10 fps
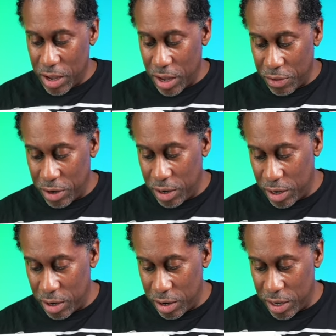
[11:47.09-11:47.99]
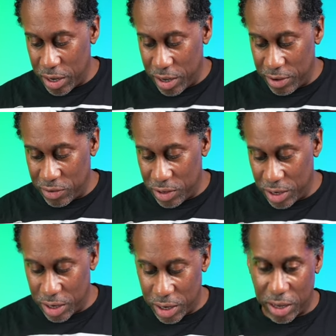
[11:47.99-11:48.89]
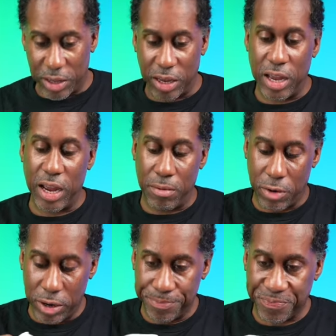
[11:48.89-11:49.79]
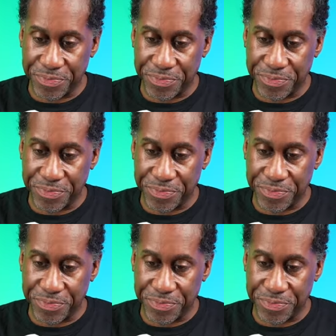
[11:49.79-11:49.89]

And then here is the, uh, the camera.